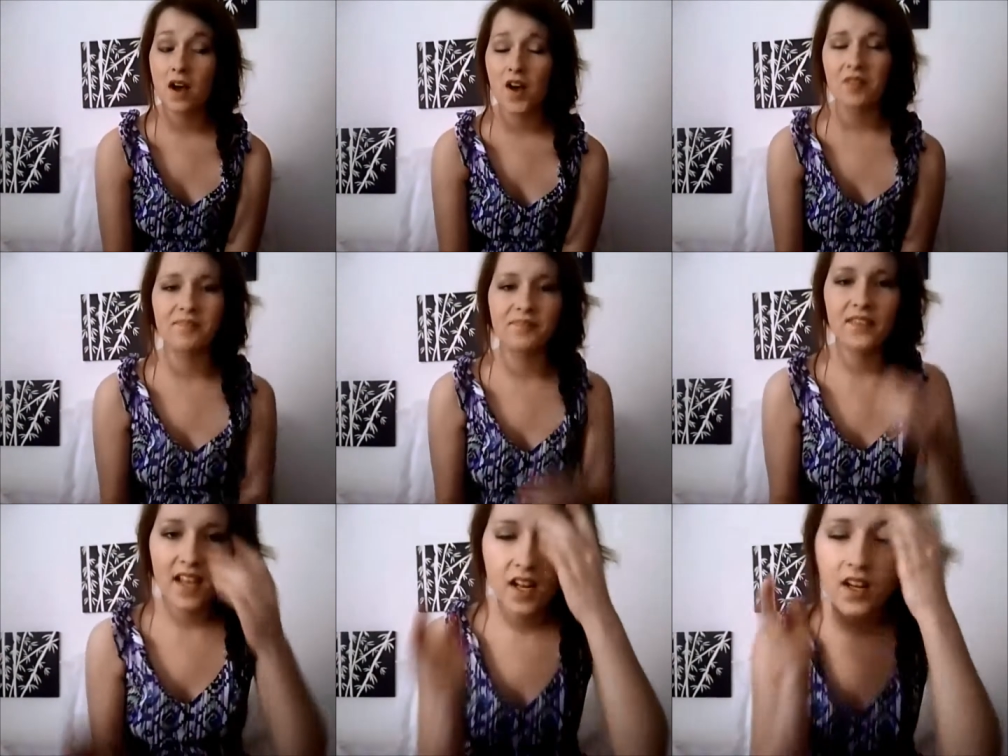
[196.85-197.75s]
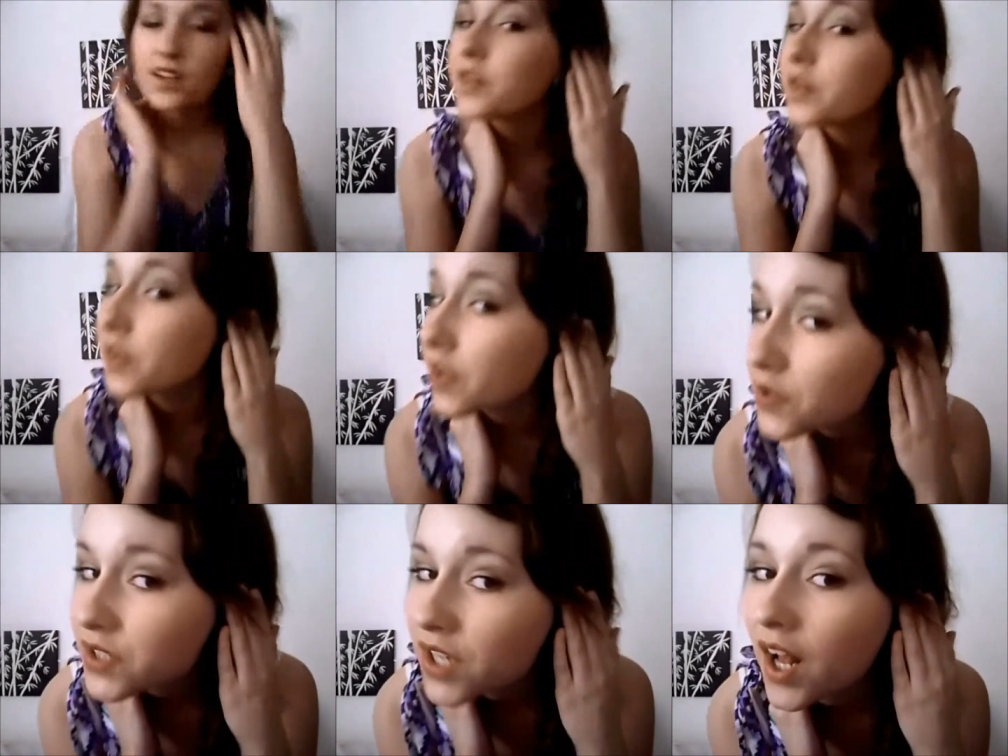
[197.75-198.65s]
Um, I'll give you a
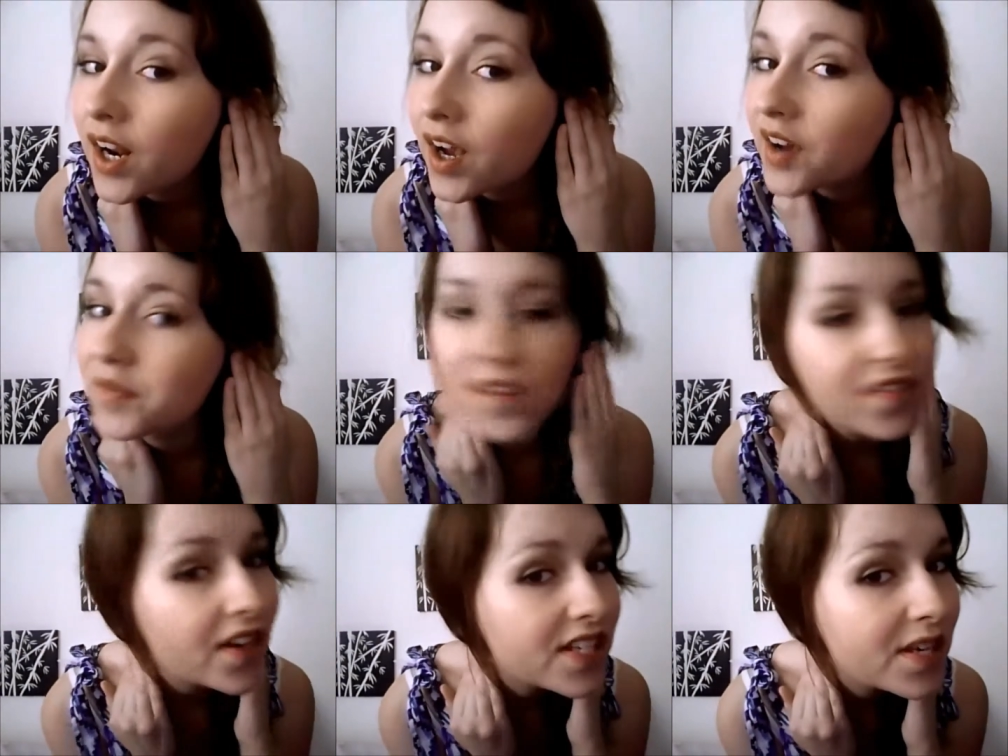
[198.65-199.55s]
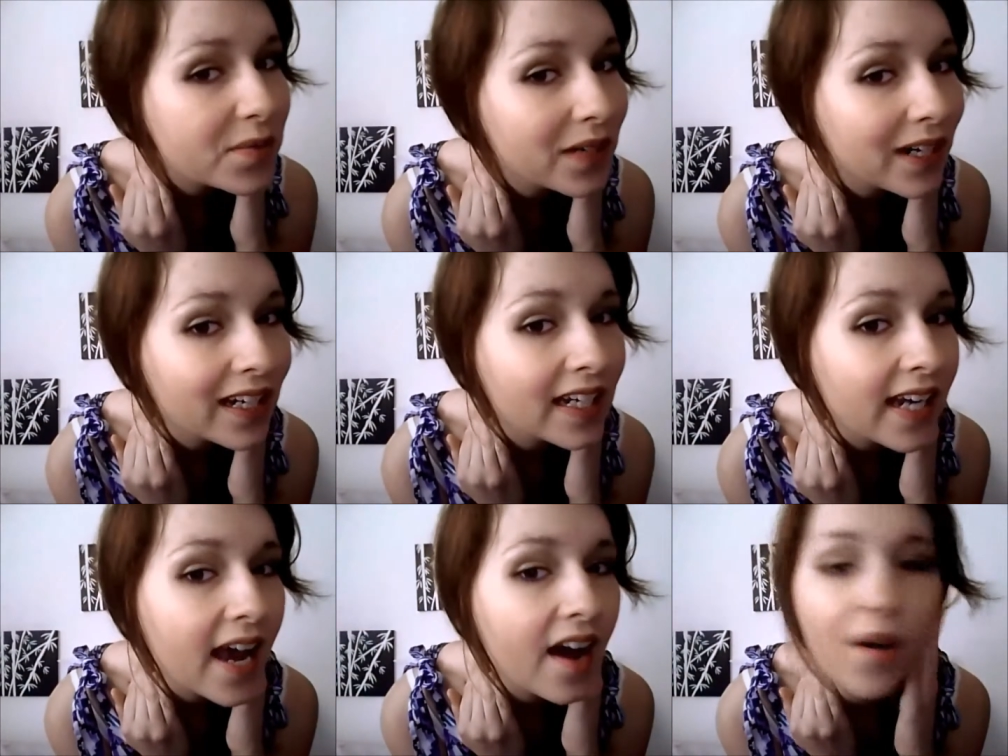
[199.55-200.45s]
close shot of my face. I'm wearing it
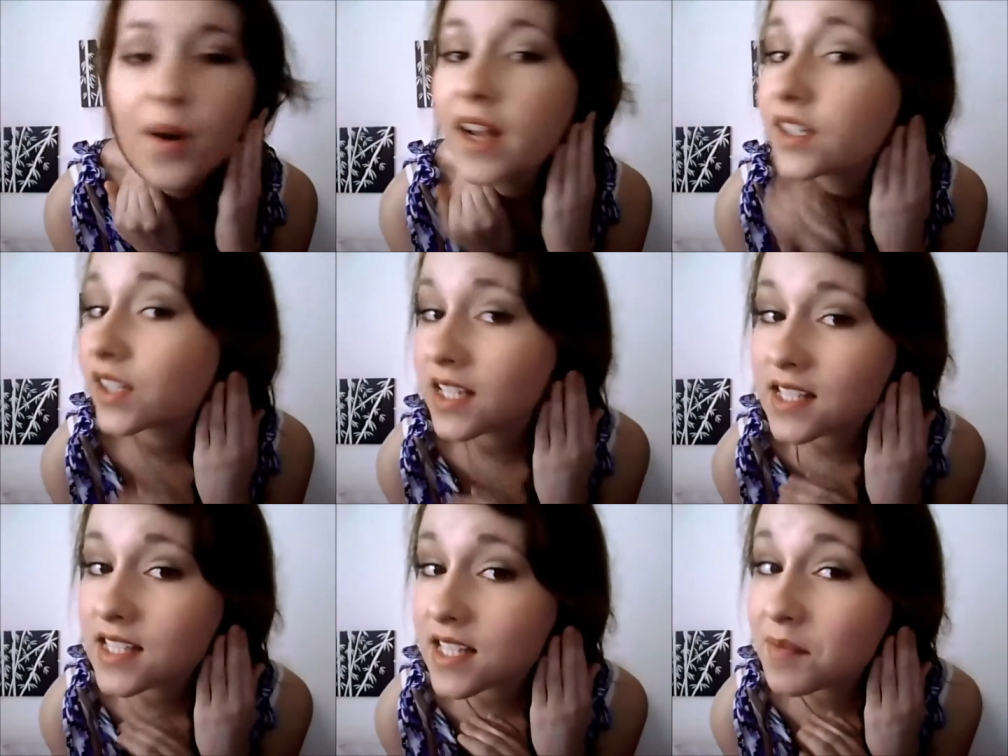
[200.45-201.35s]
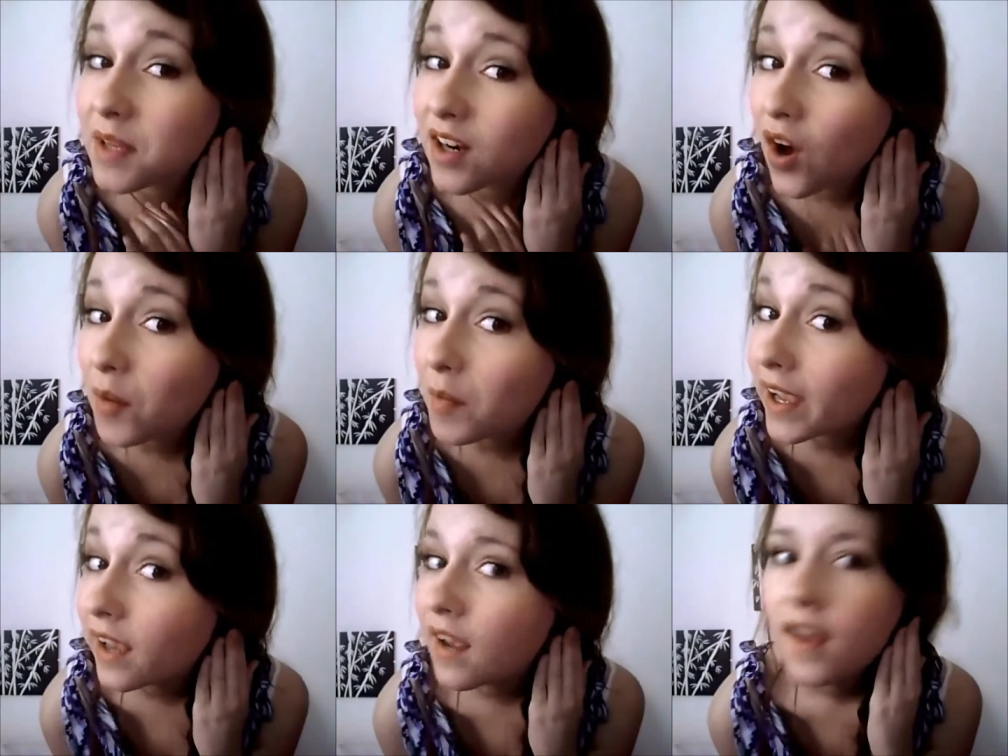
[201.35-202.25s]
now, and you're getting to see me in all
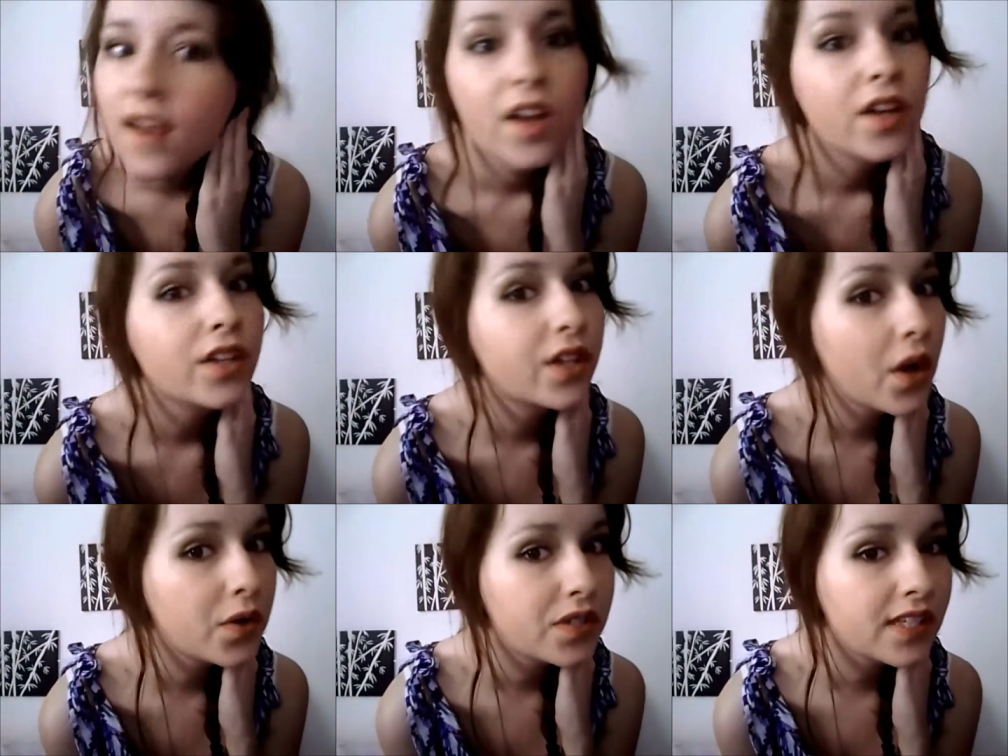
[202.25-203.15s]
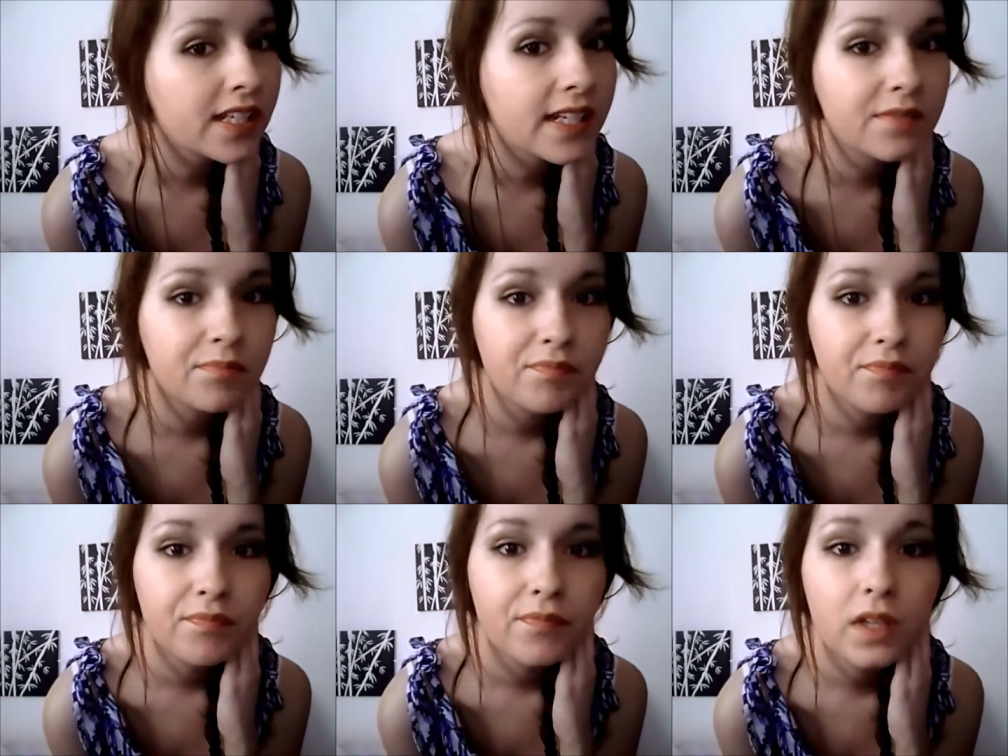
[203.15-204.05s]
my ghostly
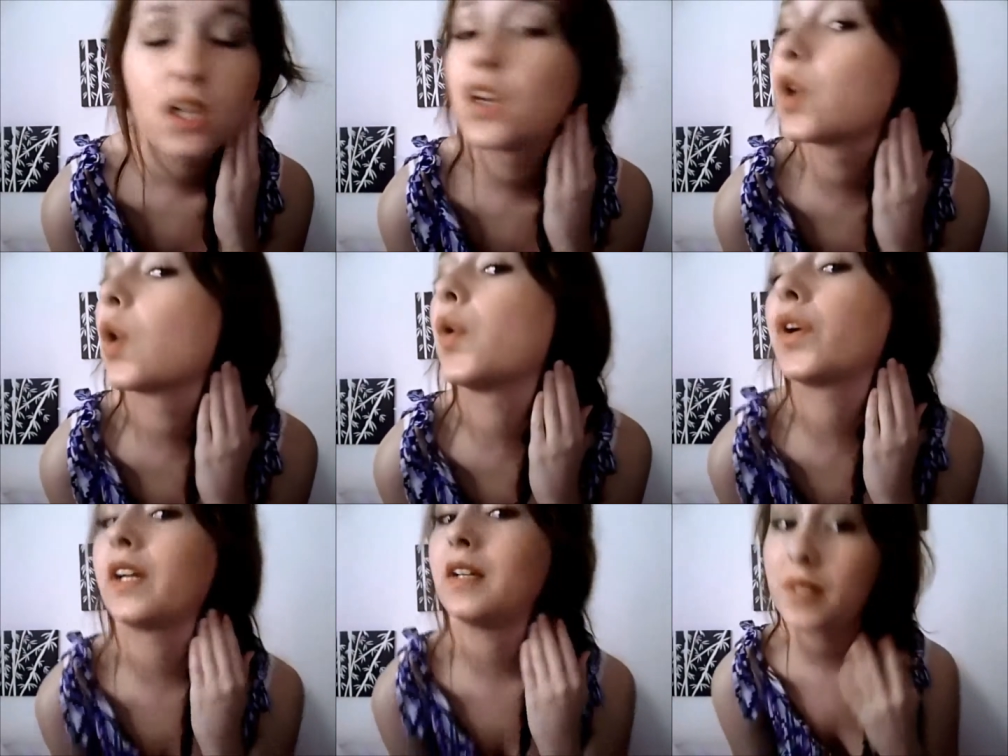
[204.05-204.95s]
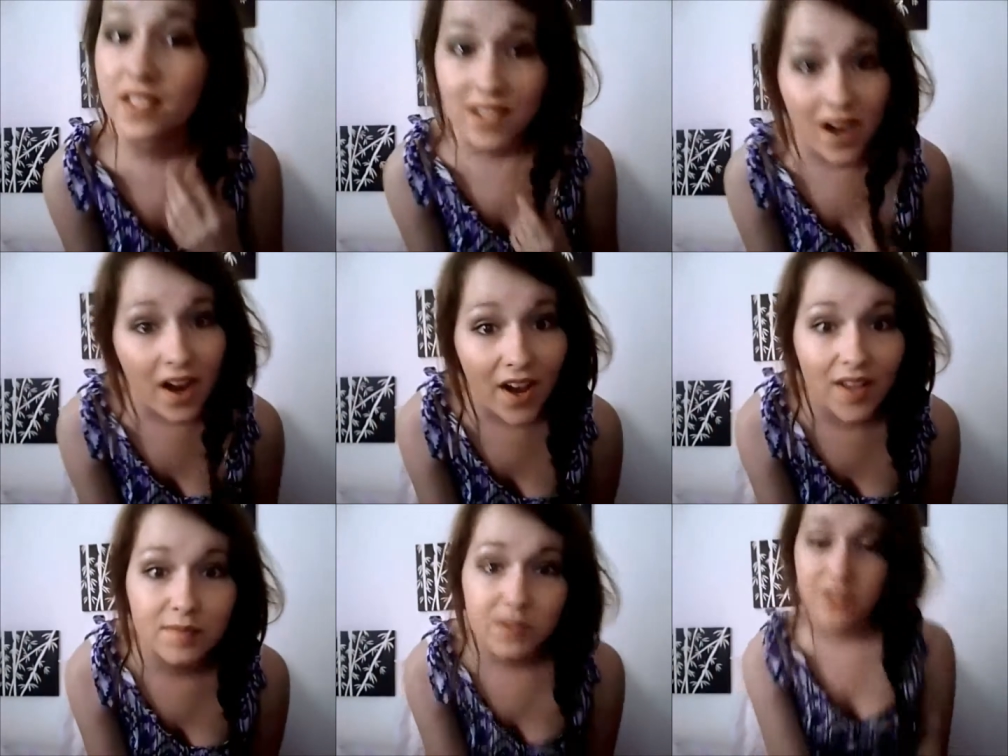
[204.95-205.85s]
glory because I
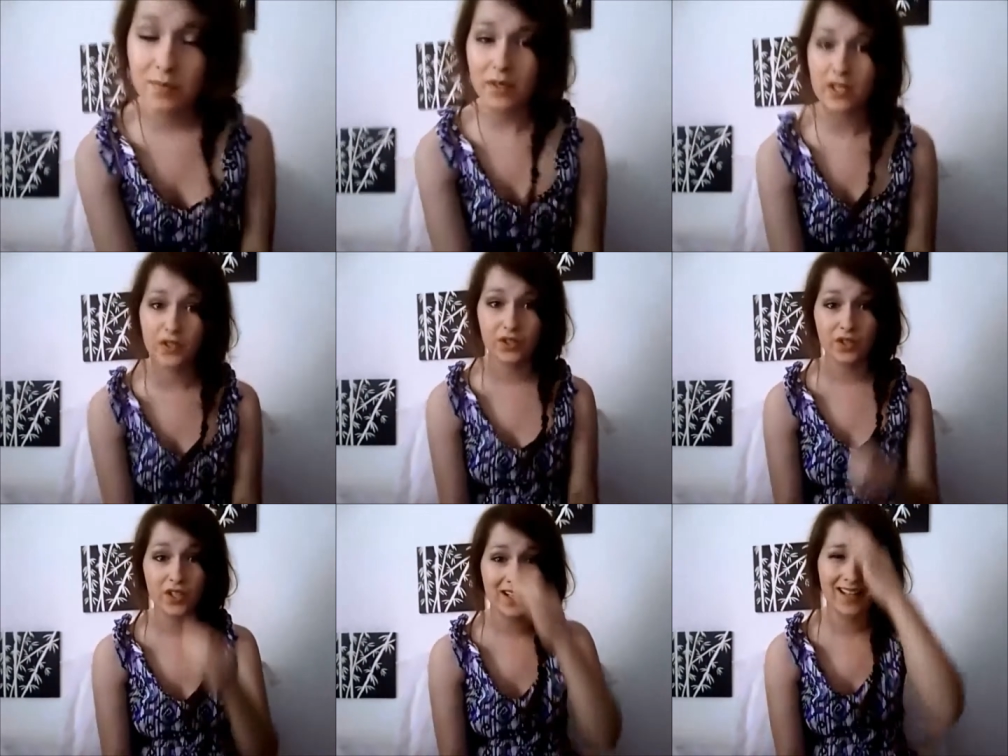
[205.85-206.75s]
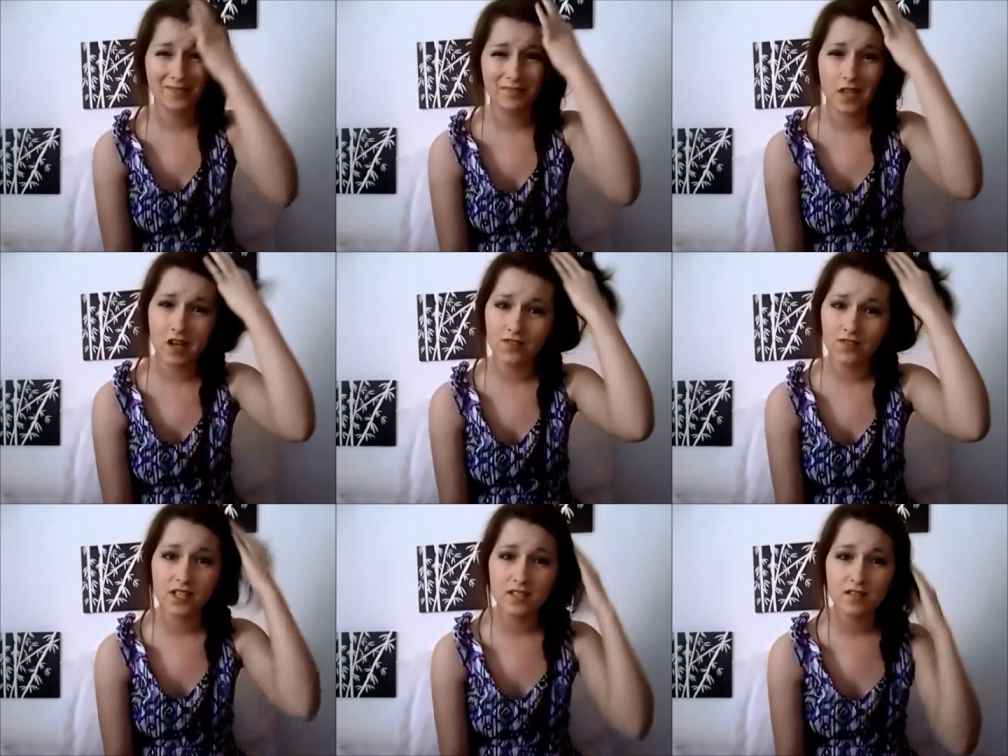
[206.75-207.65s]
am just a pale girl and I'm not
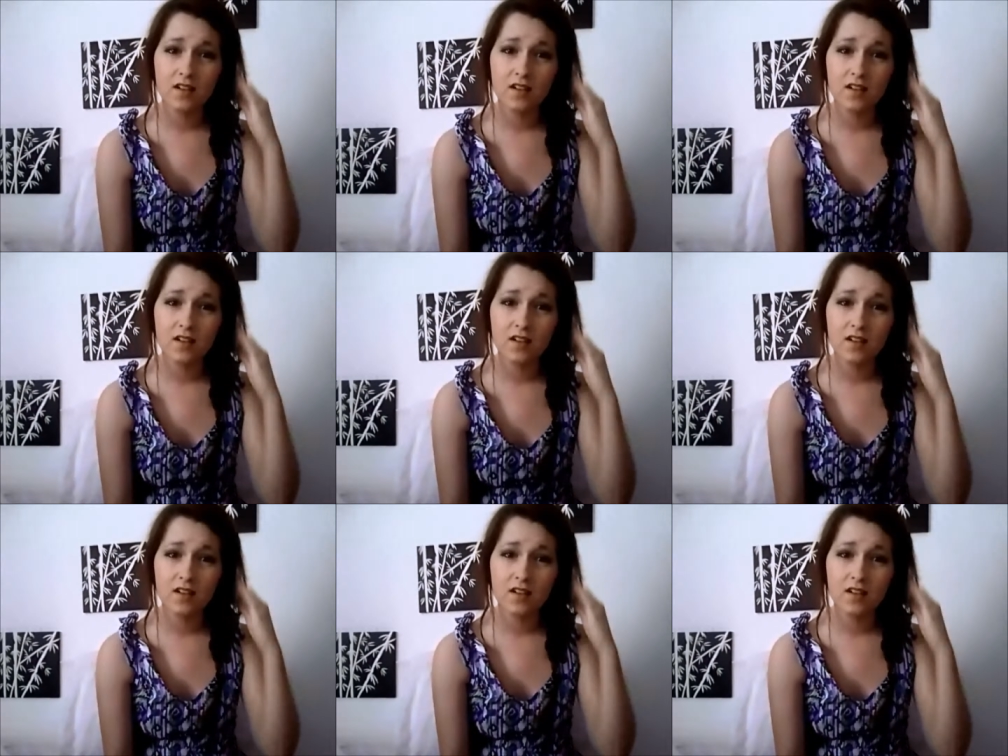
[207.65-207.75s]
afraid.